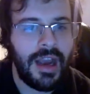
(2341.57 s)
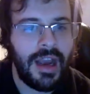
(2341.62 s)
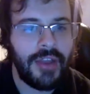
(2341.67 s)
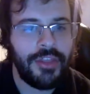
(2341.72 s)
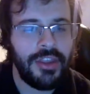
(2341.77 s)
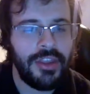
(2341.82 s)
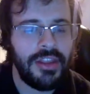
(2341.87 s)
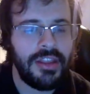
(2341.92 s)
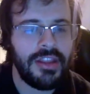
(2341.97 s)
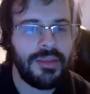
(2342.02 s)
I
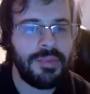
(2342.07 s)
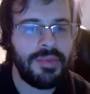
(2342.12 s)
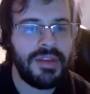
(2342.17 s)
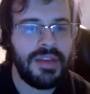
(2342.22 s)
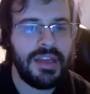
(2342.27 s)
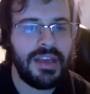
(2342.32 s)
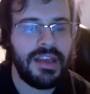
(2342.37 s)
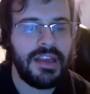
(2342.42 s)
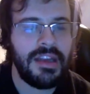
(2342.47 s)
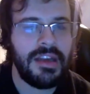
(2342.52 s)
think that
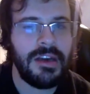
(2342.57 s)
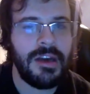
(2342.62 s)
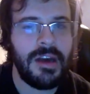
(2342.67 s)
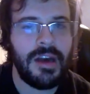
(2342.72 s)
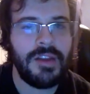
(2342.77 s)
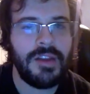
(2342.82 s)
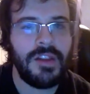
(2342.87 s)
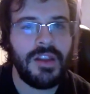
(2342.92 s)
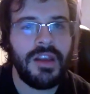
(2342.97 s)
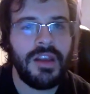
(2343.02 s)
Pinedo
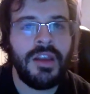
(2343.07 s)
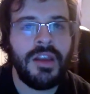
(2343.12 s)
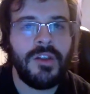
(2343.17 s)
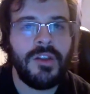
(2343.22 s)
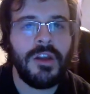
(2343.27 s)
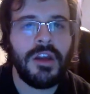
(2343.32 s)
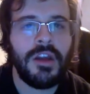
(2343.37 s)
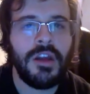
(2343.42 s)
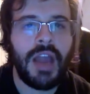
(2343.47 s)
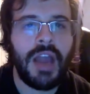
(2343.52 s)

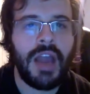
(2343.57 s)
look,